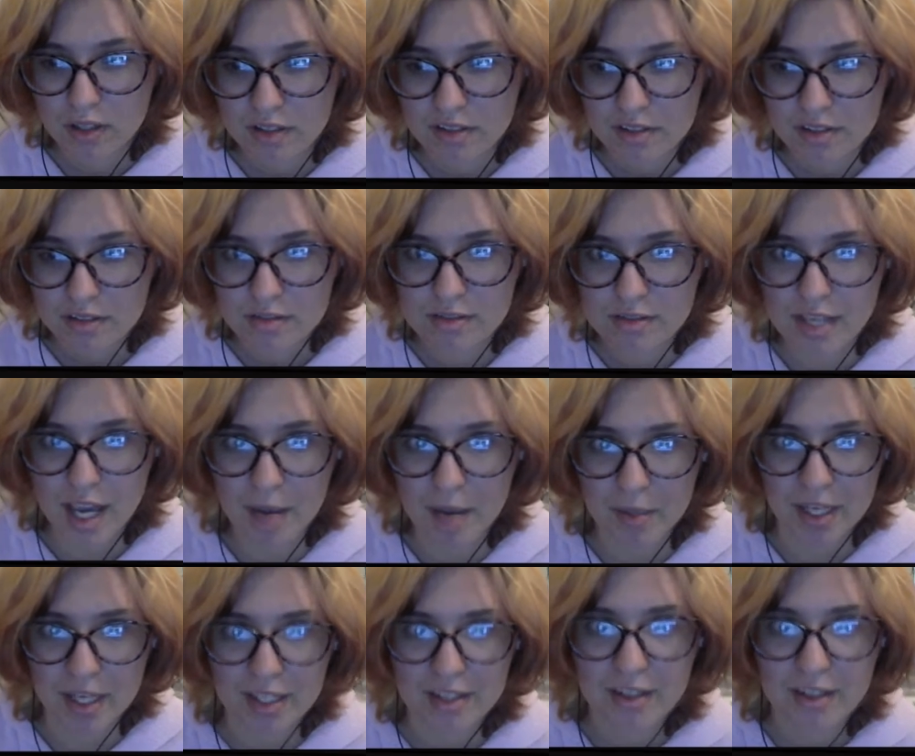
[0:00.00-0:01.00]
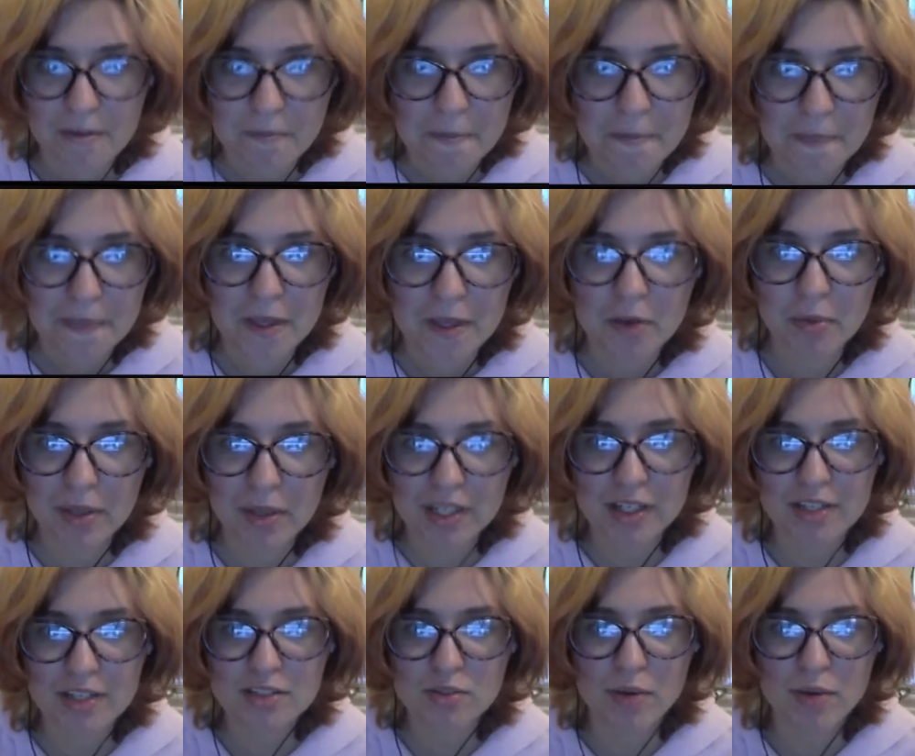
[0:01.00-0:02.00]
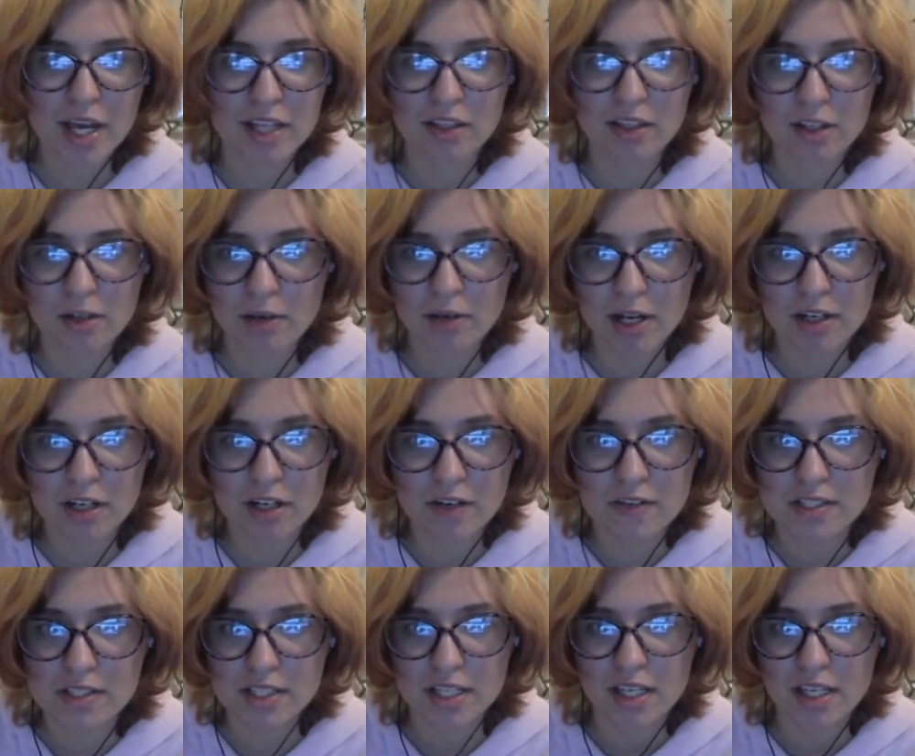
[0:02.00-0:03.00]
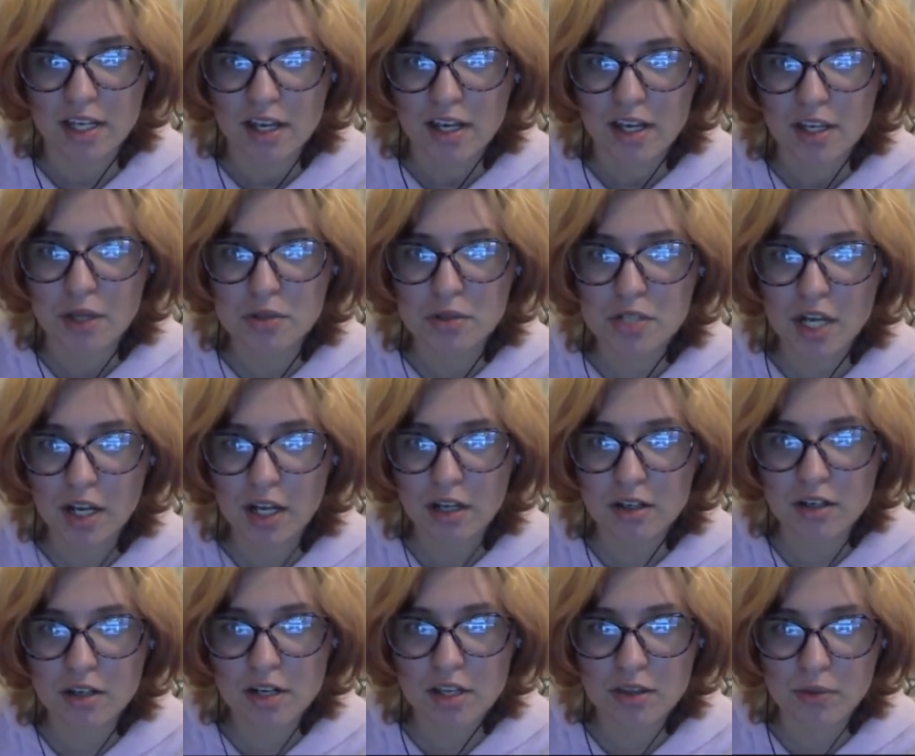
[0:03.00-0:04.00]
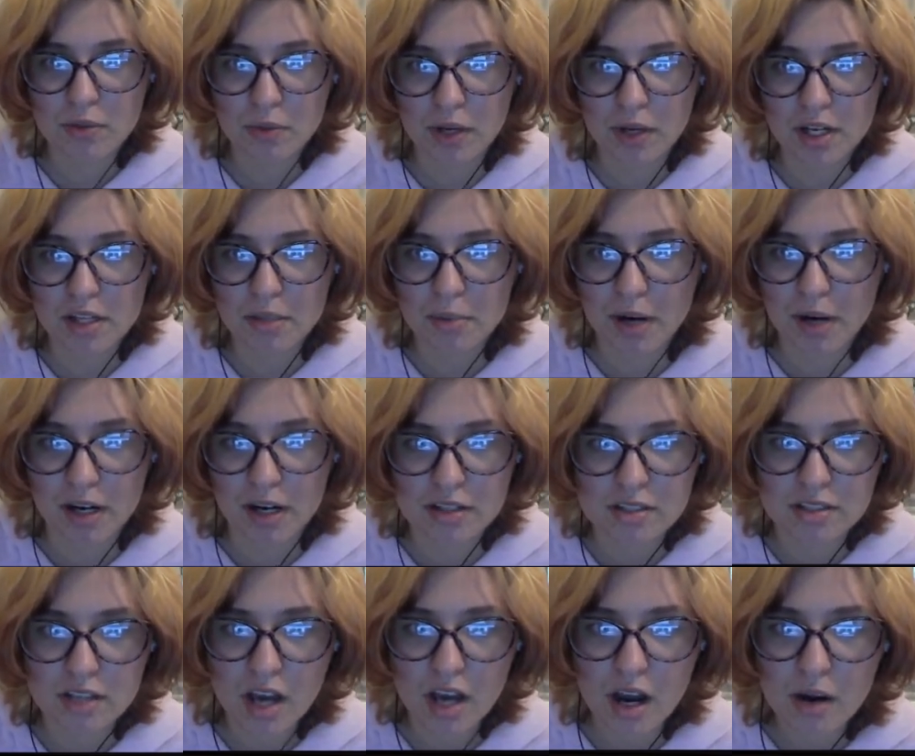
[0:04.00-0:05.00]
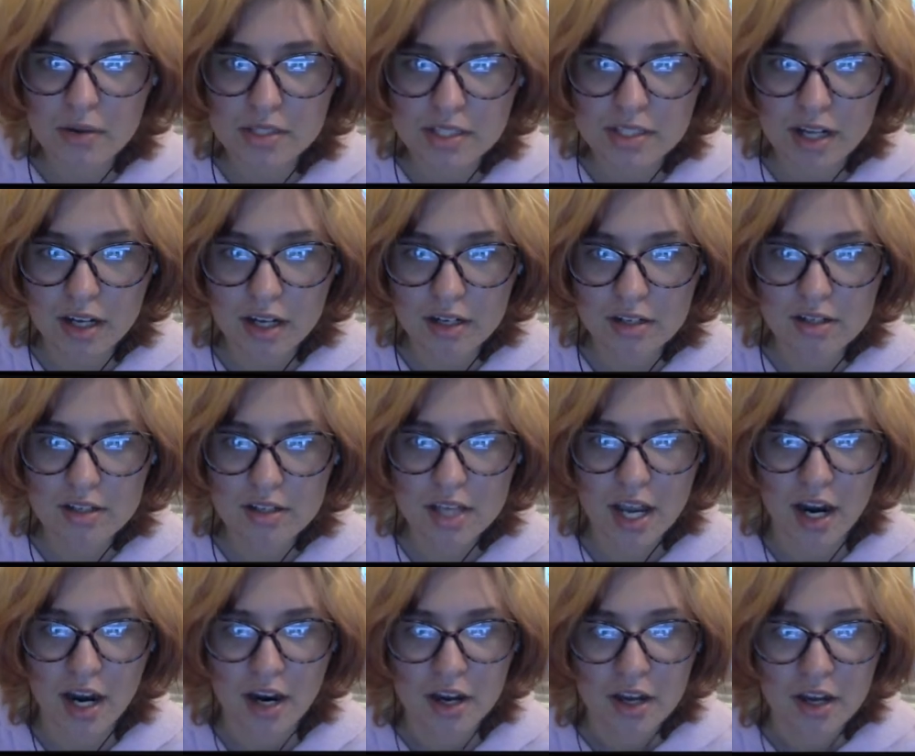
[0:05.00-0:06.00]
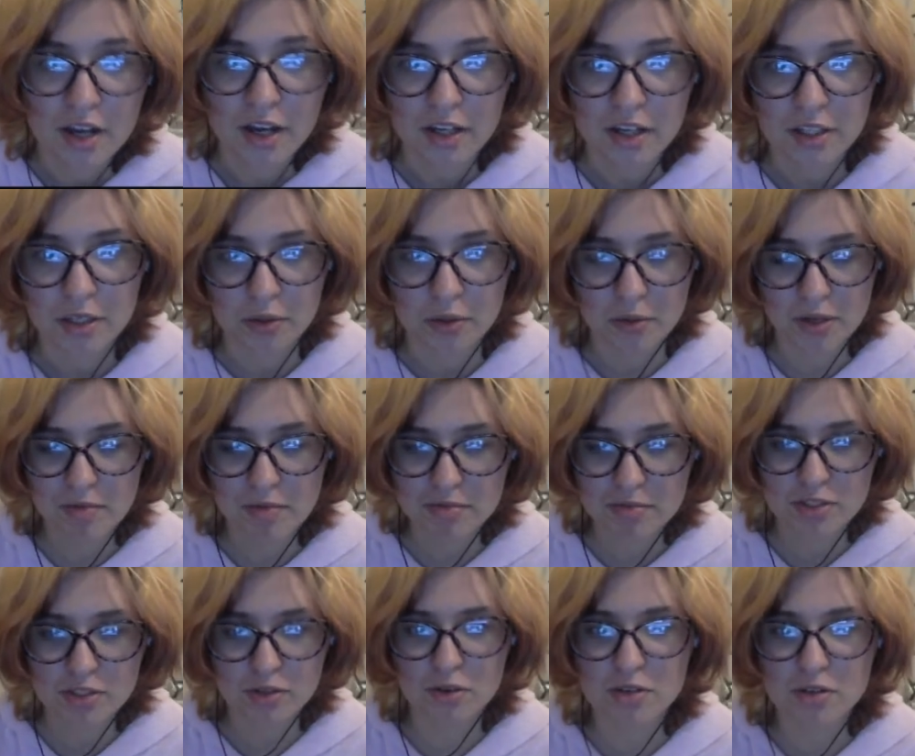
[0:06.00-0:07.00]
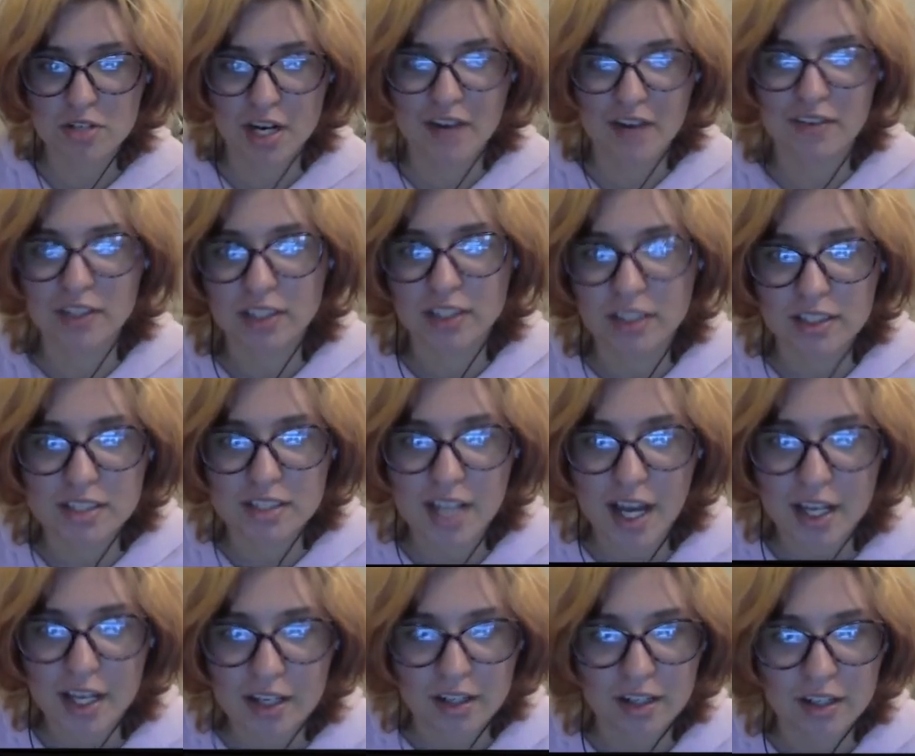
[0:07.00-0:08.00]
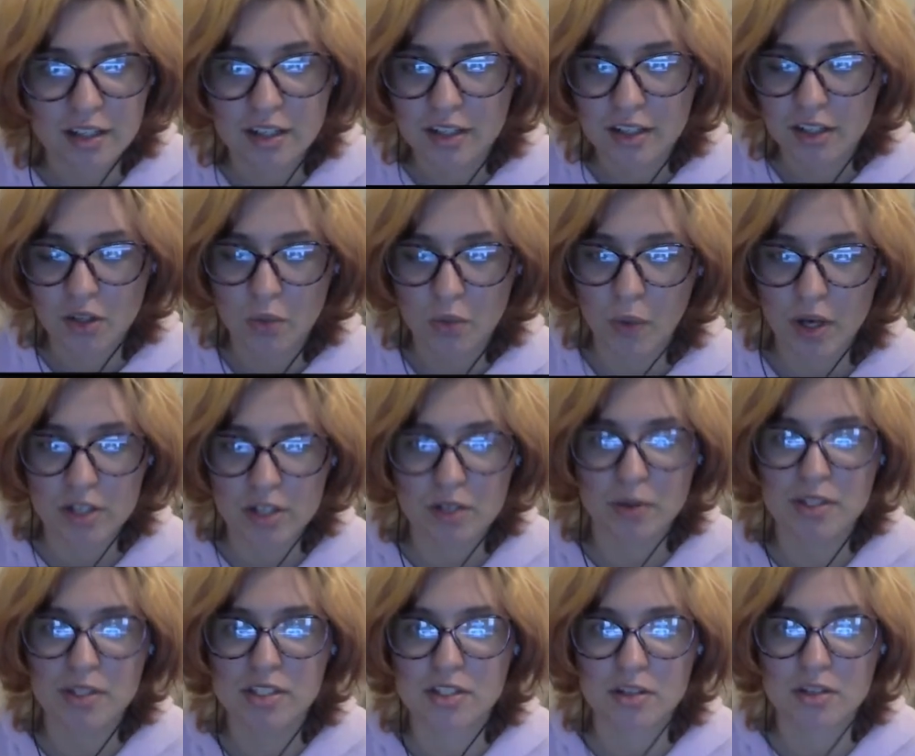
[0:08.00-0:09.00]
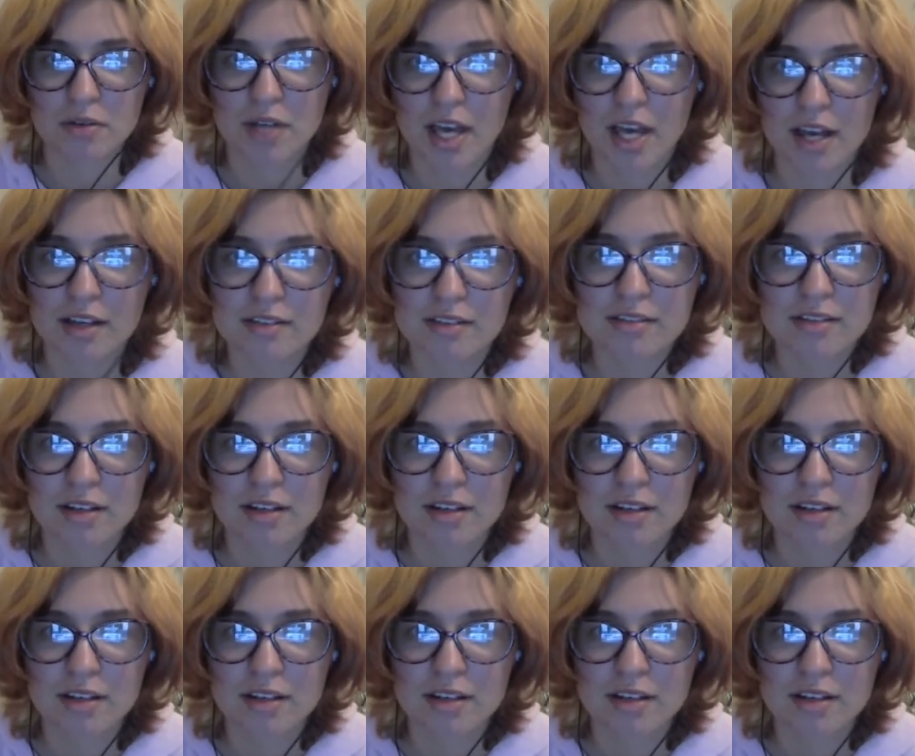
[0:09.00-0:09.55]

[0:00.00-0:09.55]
Damn it. You begin to sweat and look around nervously. You check underneath one of the parts. No, it's not under there. You grip the screwdriver a little tighter. You wonder what to do next.